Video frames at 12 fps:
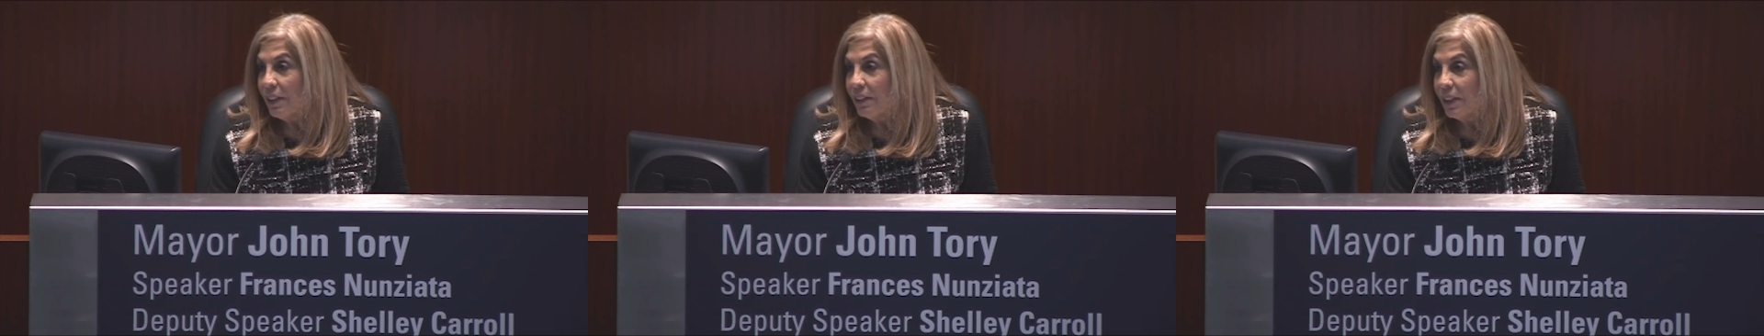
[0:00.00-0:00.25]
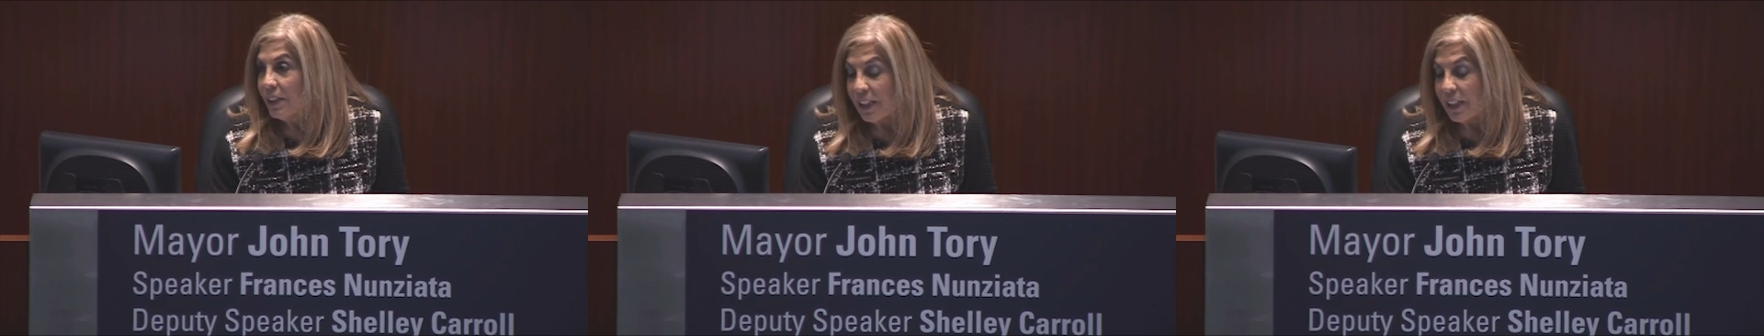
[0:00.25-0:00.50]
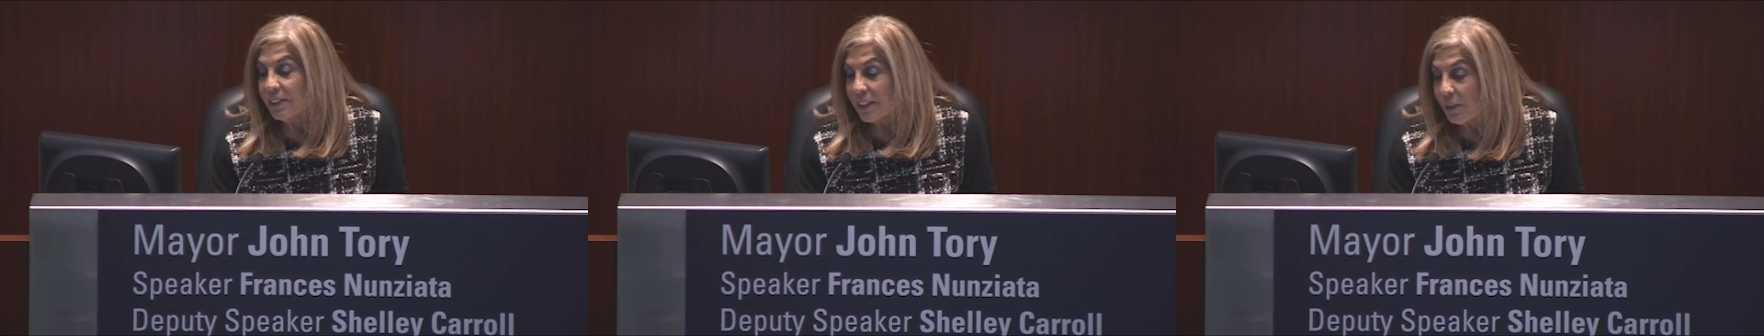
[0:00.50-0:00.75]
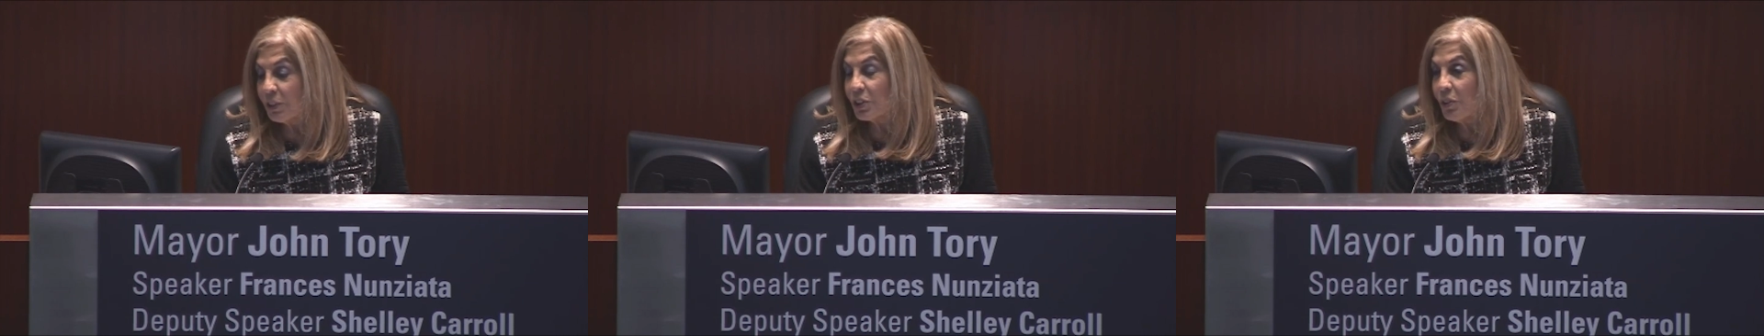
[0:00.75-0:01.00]
Yes, I was
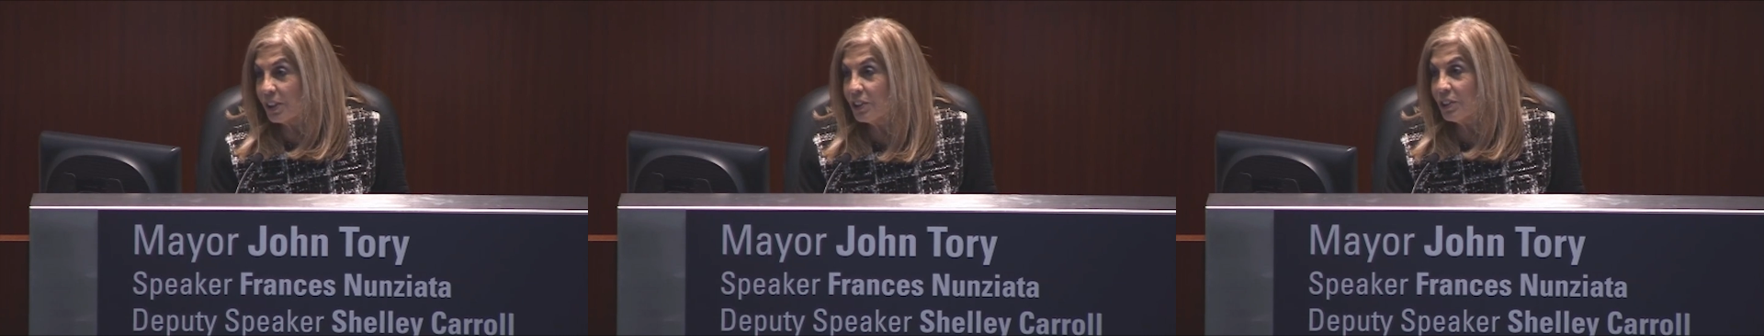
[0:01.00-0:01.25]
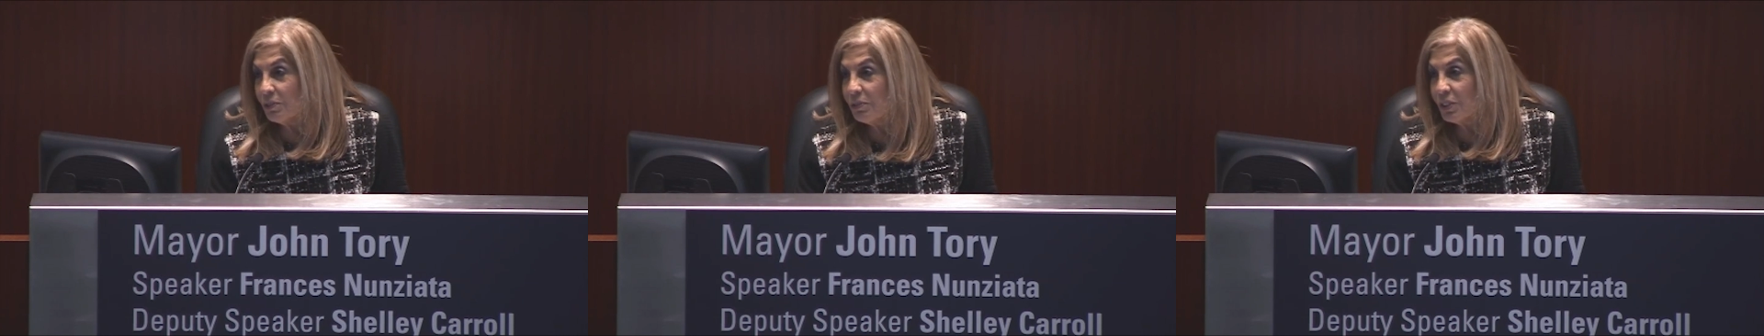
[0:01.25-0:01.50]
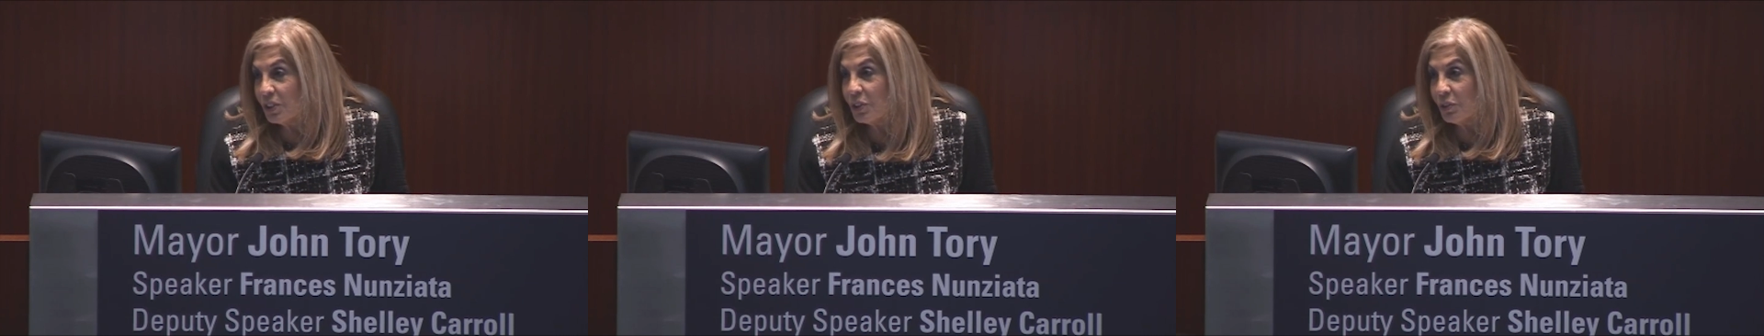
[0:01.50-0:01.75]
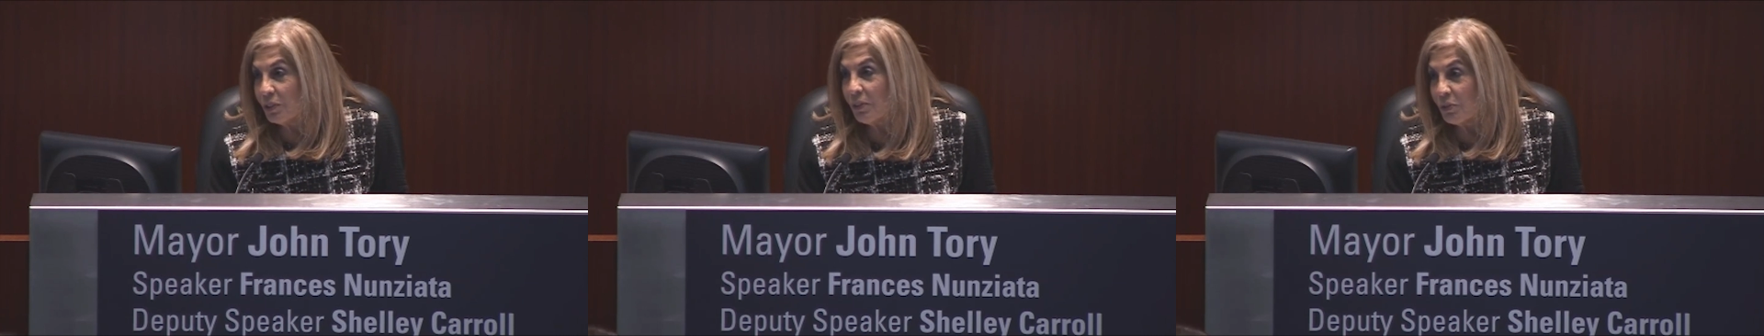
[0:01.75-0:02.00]
going to, to do a
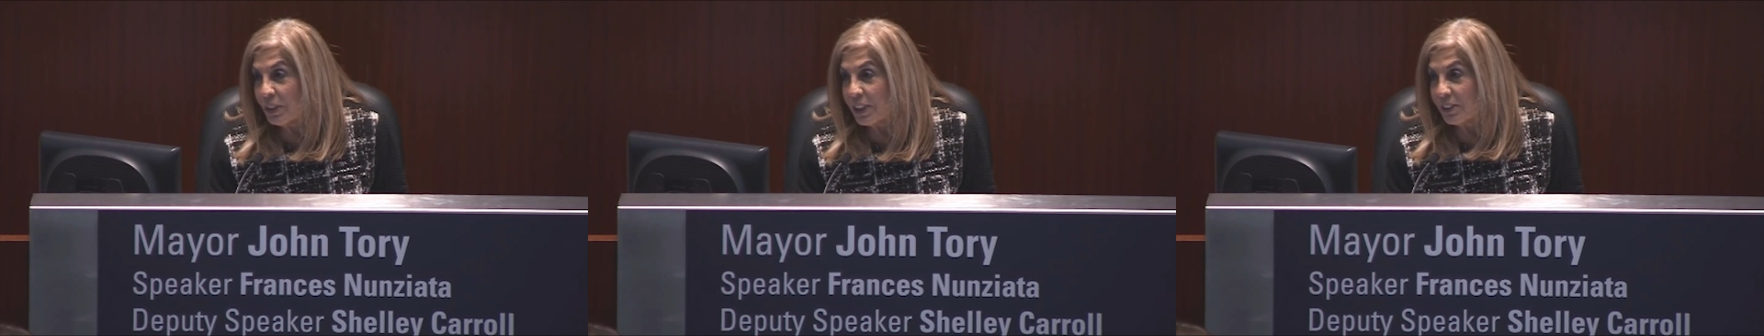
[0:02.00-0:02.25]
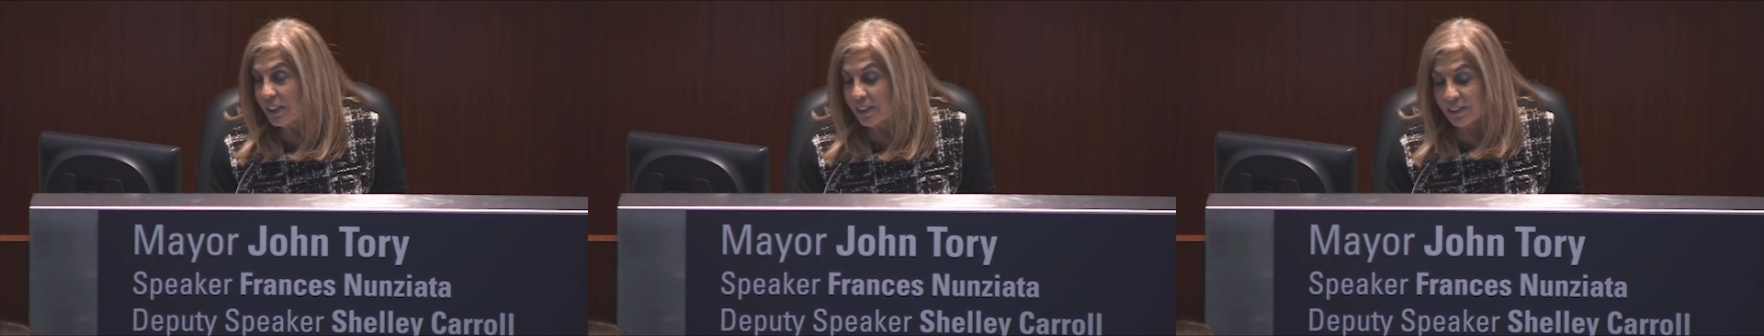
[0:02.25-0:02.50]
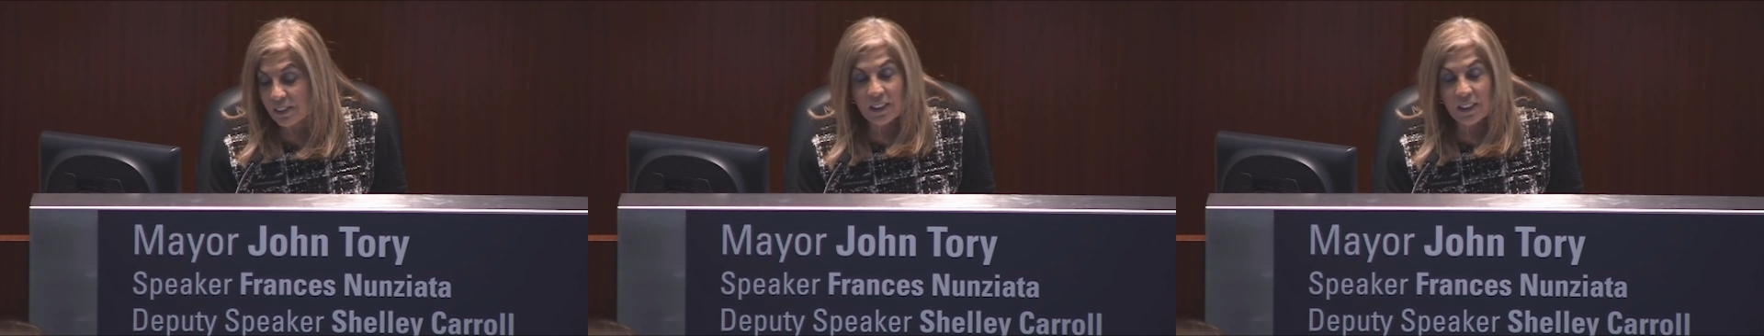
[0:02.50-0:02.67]
recess.